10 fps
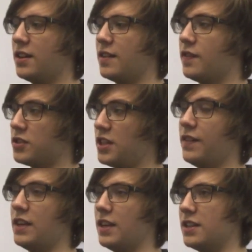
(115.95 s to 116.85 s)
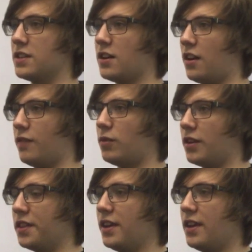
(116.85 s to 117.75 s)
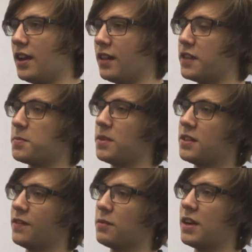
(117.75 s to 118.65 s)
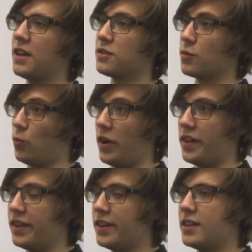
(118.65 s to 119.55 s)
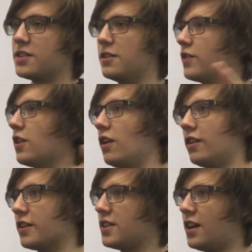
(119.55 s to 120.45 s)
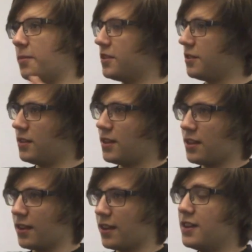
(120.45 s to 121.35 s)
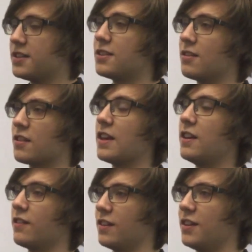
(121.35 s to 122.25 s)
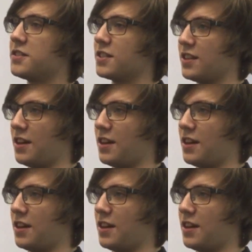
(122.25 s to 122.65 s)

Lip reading: if your TV is at 1:30, and the first bulletin if your radio is at 1. So you've got a lot of time and you're doing nothing. So you think you've got loads of